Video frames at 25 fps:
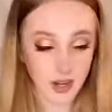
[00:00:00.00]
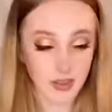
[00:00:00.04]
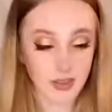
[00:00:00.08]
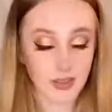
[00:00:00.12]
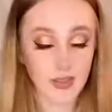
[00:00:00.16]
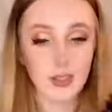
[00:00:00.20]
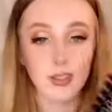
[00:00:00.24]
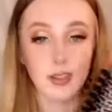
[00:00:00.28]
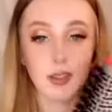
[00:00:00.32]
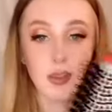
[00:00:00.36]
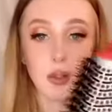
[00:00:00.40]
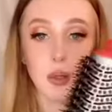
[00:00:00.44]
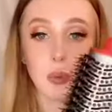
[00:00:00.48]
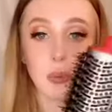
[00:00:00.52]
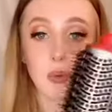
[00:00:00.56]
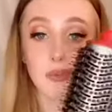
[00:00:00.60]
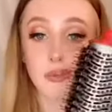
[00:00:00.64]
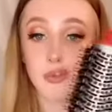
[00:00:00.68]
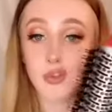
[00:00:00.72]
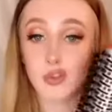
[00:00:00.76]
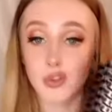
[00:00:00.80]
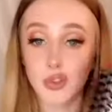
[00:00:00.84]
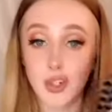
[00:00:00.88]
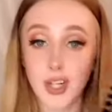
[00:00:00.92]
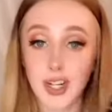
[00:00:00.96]
it's going to come in
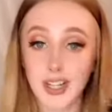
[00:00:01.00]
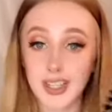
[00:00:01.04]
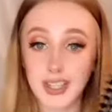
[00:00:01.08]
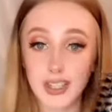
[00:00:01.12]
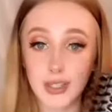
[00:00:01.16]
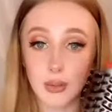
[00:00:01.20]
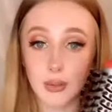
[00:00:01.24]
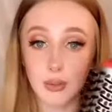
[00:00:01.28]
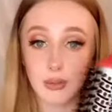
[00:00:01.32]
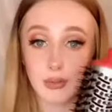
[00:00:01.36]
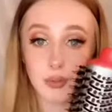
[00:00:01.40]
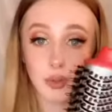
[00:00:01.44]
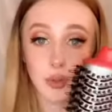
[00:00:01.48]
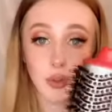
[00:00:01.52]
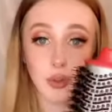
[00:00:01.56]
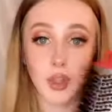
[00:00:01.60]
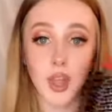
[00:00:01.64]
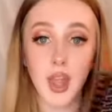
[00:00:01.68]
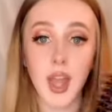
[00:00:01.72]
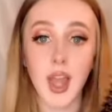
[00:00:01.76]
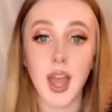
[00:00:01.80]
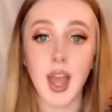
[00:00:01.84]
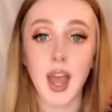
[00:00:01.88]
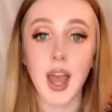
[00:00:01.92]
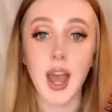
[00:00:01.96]
really useful,
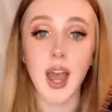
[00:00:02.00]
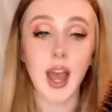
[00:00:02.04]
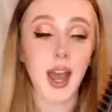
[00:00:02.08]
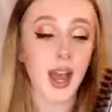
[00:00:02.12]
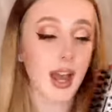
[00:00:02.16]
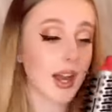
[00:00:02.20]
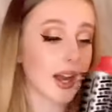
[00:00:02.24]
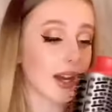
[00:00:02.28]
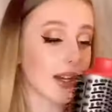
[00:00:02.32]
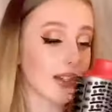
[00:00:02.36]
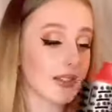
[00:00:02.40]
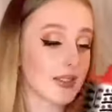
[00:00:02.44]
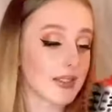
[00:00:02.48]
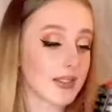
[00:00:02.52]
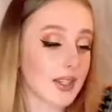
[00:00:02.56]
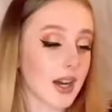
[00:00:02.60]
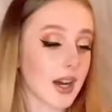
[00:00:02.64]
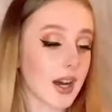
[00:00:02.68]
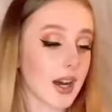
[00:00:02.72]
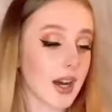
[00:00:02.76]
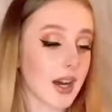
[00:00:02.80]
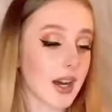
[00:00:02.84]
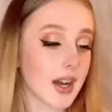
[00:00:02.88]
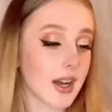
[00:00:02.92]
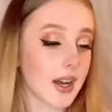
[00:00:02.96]
and
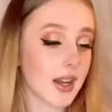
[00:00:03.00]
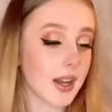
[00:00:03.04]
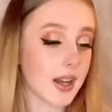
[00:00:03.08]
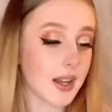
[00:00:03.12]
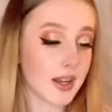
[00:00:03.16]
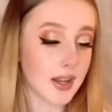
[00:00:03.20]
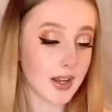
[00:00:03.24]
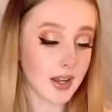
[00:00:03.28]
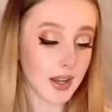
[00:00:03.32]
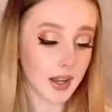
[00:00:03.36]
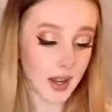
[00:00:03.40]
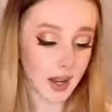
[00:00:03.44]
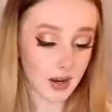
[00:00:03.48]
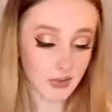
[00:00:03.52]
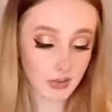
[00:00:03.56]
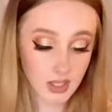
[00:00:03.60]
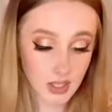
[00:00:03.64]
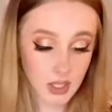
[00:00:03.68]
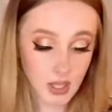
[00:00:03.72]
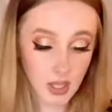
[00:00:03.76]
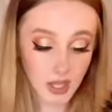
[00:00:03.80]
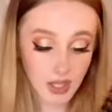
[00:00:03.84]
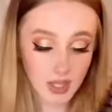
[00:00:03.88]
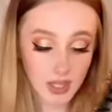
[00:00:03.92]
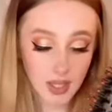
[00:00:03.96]
I really
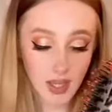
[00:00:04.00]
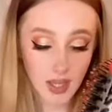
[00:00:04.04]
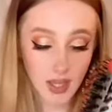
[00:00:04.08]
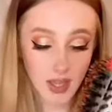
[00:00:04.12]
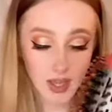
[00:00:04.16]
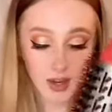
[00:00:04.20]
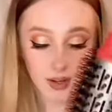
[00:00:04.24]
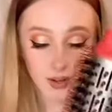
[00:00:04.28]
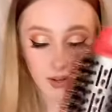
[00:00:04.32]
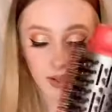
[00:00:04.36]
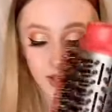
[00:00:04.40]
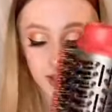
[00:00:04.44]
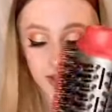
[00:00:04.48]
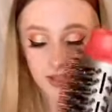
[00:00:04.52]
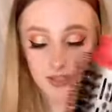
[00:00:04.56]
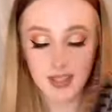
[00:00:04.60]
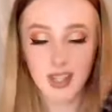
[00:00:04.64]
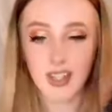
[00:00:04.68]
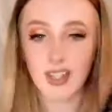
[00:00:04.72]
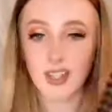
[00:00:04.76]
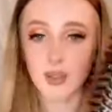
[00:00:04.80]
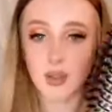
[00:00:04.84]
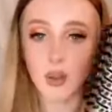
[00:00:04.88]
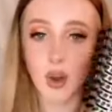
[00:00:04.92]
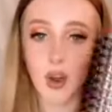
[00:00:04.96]
like it. And like I said,
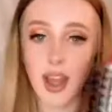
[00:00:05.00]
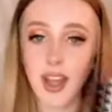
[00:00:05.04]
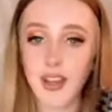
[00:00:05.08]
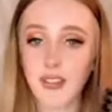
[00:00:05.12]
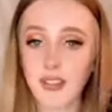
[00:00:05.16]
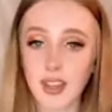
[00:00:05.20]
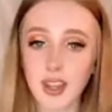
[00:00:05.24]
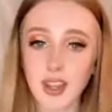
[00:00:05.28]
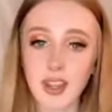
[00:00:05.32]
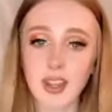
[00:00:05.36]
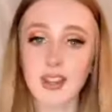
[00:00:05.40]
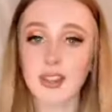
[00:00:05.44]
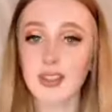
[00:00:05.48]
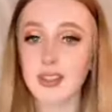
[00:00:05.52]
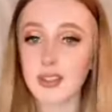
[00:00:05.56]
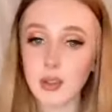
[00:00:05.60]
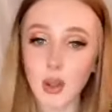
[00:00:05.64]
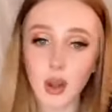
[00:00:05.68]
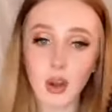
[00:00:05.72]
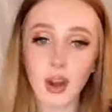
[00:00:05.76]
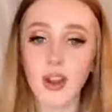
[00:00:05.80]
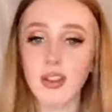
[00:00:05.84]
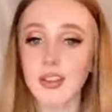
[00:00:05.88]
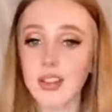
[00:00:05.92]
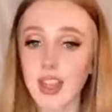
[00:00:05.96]
it's not heavy. It's
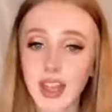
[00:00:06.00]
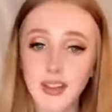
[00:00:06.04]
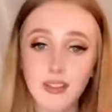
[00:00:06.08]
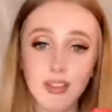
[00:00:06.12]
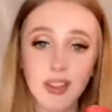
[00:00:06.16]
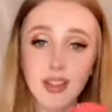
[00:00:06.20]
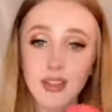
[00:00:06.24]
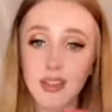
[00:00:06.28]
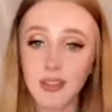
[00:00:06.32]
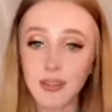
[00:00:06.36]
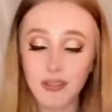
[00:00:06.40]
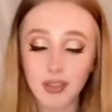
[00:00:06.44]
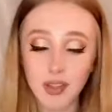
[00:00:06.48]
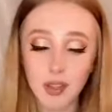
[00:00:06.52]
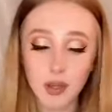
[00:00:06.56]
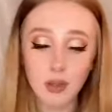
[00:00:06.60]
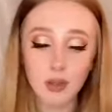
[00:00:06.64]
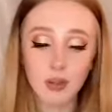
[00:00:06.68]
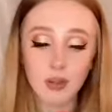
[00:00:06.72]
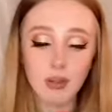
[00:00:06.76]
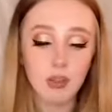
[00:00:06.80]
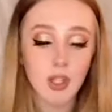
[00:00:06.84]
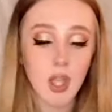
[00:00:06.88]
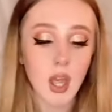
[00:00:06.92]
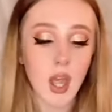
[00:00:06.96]
not as heavy as it
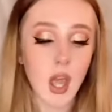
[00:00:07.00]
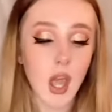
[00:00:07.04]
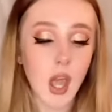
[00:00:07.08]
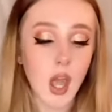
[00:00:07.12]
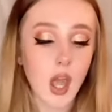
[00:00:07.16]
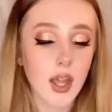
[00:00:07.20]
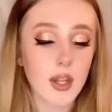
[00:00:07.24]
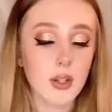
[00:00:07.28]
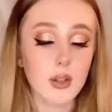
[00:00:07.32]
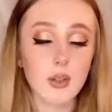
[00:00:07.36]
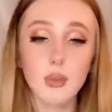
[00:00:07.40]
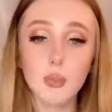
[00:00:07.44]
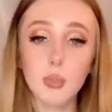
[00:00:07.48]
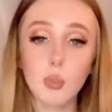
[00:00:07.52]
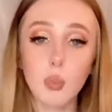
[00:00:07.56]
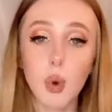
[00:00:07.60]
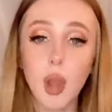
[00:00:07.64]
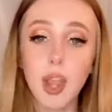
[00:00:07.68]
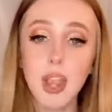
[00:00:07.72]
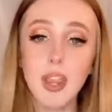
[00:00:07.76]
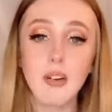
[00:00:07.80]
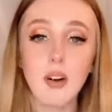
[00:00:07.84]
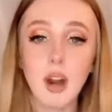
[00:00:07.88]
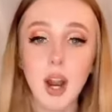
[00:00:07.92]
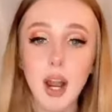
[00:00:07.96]
feels. It doesn't weigh
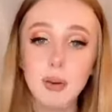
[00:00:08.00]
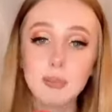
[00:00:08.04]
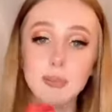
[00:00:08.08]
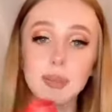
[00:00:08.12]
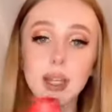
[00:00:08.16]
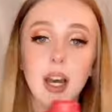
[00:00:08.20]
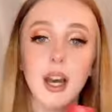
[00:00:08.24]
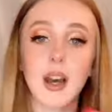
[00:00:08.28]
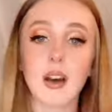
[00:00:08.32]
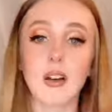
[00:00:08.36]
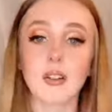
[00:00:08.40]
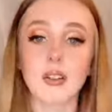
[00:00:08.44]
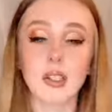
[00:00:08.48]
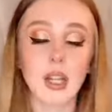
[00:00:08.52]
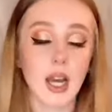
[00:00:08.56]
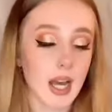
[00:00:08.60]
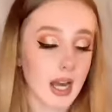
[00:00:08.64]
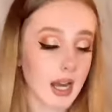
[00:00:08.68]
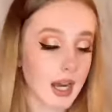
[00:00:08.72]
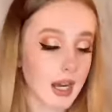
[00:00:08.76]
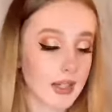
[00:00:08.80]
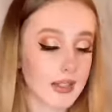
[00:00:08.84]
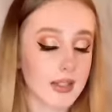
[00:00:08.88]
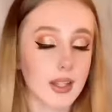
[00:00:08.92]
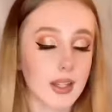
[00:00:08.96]
your arm down,
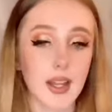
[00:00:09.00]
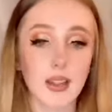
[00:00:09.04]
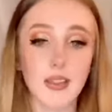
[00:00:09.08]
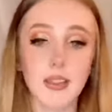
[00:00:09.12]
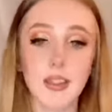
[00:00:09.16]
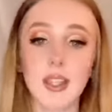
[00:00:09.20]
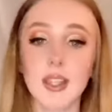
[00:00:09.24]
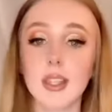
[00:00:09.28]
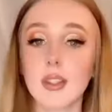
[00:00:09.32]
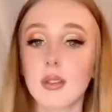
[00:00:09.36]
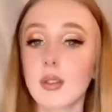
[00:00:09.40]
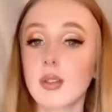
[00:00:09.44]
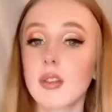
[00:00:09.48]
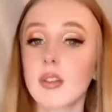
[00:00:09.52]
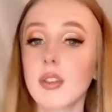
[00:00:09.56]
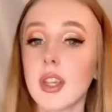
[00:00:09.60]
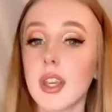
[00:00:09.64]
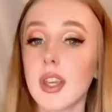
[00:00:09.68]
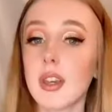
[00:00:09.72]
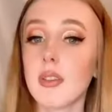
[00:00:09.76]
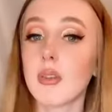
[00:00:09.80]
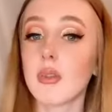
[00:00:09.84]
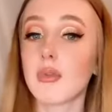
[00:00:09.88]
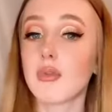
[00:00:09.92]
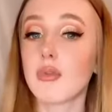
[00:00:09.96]
and I think it does
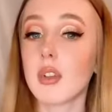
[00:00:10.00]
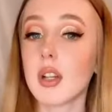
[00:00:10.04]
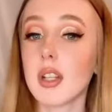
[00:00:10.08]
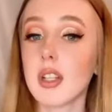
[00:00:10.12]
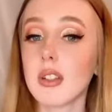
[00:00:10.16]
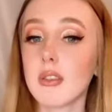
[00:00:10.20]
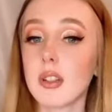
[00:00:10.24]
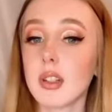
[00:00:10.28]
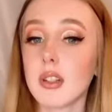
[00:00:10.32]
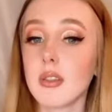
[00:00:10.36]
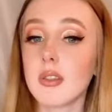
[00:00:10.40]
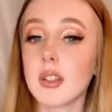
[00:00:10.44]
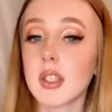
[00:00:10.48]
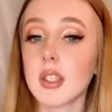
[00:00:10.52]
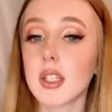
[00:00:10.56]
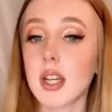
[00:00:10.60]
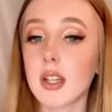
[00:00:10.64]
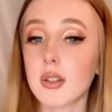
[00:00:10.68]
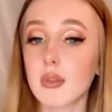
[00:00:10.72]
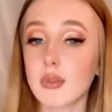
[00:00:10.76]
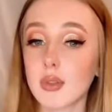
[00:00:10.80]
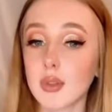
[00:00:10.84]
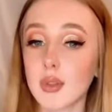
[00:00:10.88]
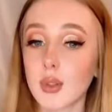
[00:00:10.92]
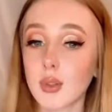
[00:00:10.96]
give really nice
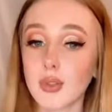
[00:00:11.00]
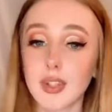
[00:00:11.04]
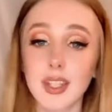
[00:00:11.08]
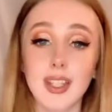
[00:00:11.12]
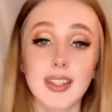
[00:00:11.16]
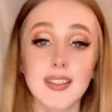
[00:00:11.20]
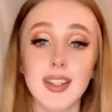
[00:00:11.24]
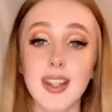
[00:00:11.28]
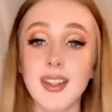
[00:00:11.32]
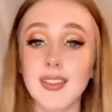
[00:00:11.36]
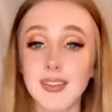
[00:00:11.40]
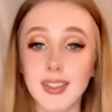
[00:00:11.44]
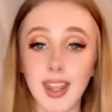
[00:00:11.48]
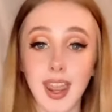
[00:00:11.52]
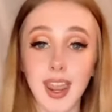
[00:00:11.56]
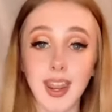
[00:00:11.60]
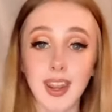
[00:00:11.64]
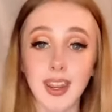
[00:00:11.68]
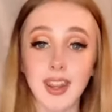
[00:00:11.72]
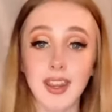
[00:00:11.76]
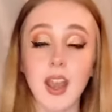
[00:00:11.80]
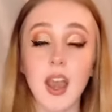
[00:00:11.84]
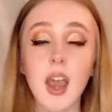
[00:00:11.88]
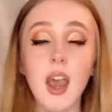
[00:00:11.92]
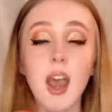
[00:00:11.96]
results. It didn't
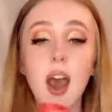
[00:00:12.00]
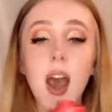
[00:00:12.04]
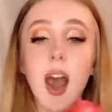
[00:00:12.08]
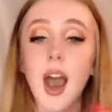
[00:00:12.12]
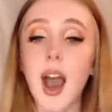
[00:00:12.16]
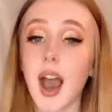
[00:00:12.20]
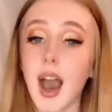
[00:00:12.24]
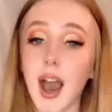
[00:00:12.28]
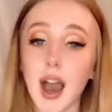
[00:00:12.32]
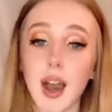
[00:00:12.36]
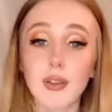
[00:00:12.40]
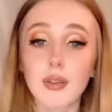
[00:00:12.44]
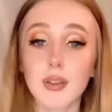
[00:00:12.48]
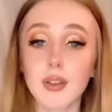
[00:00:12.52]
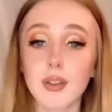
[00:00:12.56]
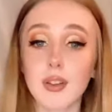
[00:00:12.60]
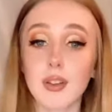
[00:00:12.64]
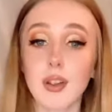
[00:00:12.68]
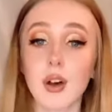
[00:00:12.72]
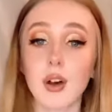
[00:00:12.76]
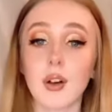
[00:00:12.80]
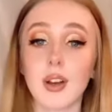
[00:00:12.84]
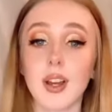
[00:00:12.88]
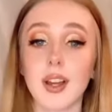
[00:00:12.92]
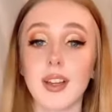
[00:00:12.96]
take half as
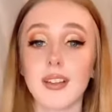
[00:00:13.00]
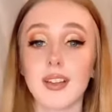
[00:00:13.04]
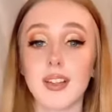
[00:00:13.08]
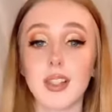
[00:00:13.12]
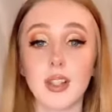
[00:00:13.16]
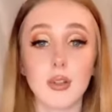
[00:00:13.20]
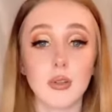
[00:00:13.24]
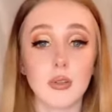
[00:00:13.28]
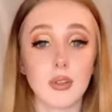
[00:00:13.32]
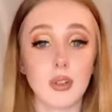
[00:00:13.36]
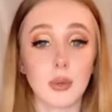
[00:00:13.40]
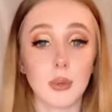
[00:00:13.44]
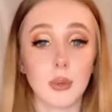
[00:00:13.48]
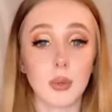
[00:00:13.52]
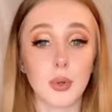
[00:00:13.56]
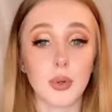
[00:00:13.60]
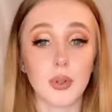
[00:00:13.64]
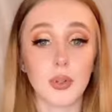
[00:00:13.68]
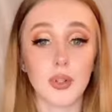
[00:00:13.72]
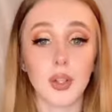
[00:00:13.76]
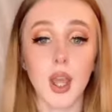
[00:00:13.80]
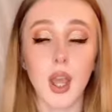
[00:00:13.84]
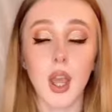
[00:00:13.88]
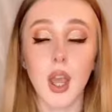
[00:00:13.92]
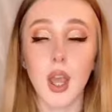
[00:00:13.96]
long as it usually would
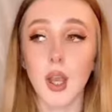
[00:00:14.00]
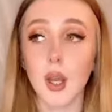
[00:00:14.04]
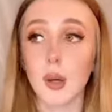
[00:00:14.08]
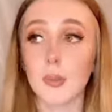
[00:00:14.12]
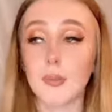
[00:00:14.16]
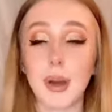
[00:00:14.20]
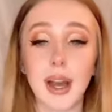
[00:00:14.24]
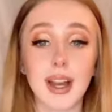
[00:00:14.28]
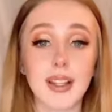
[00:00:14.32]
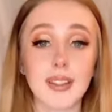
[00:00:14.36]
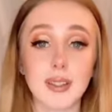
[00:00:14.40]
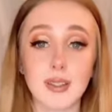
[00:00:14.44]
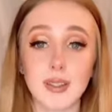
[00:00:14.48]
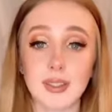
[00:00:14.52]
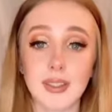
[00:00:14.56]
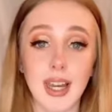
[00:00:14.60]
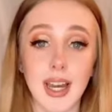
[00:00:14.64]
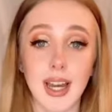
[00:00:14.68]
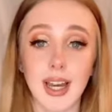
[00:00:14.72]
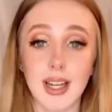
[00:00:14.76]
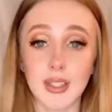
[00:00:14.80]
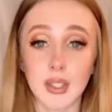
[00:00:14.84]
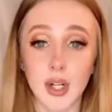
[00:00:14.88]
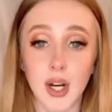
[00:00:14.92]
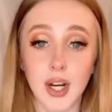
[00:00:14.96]
compared to using a
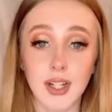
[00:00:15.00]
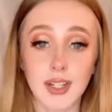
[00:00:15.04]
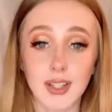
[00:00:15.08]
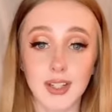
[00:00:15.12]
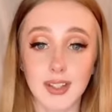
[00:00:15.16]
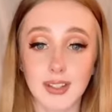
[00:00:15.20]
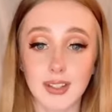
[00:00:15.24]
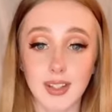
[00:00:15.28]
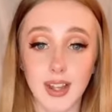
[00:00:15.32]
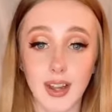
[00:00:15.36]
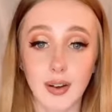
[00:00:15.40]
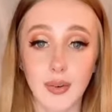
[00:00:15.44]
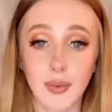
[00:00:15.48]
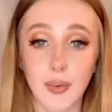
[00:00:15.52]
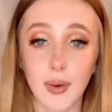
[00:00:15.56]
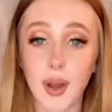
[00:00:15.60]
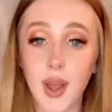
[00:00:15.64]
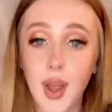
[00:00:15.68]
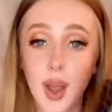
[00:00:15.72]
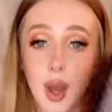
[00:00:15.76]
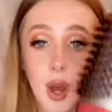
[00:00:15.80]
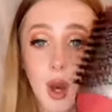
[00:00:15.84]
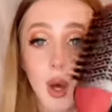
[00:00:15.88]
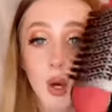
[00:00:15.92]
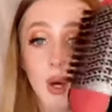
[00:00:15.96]
hairdryer, so
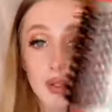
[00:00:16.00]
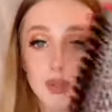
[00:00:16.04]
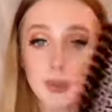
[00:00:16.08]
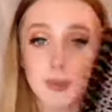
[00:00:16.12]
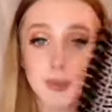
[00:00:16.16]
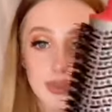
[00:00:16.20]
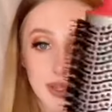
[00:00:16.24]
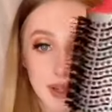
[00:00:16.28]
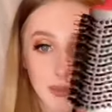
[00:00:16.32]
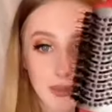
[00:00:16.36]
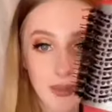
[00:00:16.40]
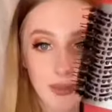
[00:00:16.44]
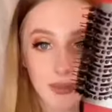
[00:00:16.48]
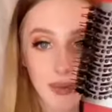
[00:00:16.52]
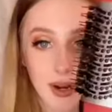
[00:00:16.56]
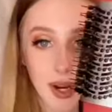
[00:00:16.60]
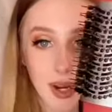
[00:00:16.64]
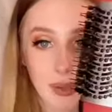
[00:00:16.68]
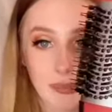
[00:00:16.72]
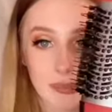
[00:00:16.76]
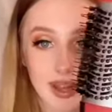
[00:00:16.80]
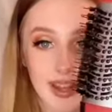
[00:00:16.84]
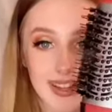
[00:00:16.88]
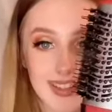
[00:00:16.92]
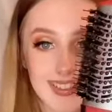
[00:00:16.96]
100% would
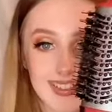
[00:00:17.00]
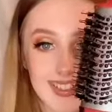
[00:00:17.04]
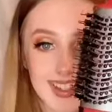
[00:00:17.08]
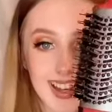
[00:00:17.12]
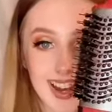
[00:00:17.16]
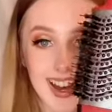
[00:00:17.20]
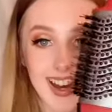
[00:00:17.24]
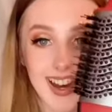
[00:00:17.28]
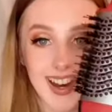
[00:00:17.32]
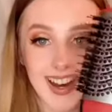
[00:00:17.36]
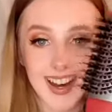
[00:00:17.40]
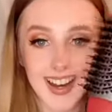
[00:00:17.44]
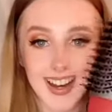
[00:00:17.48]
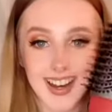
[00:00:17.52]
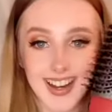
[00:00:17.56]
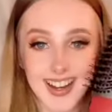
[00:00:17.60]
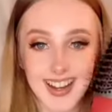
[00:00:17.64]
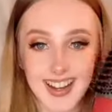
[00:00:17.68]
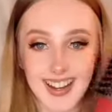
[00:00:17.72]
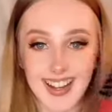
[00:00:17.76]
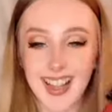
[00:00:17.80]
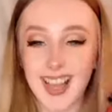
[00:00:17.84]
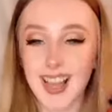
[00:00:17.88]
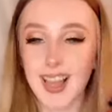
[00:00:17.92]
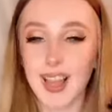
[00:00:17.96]
recommend. I
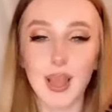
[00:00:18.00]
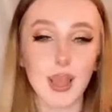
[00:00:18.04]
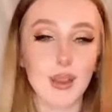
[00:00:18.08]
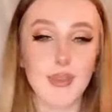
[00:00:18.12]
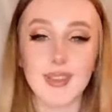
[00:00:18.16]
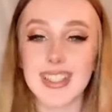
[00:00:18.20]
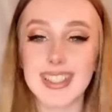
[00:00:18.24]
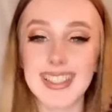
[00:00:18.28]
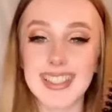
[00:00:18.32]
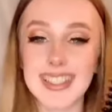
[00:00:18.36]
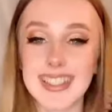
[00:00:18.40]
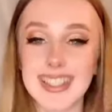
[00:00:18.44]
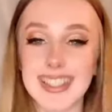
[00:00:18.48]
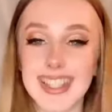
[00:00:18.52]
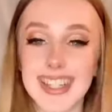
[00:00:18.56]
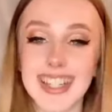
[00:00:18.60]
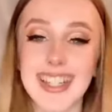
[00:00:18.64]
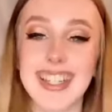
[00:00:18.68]
love it.